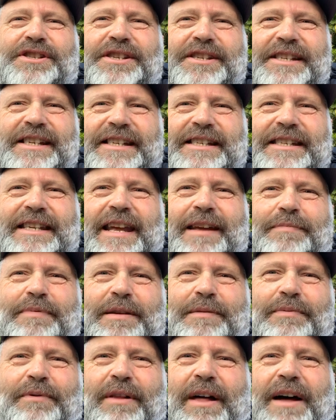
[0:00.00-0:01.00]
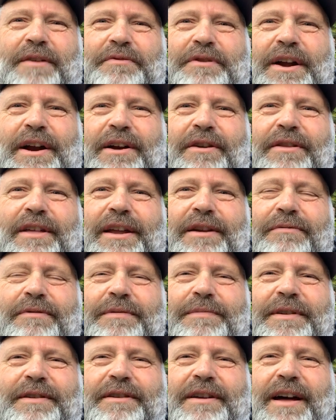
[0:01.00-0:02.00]
6 day people out there, then it would
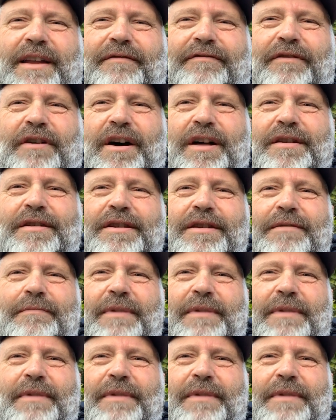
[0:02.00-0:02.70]
have been kind of fun.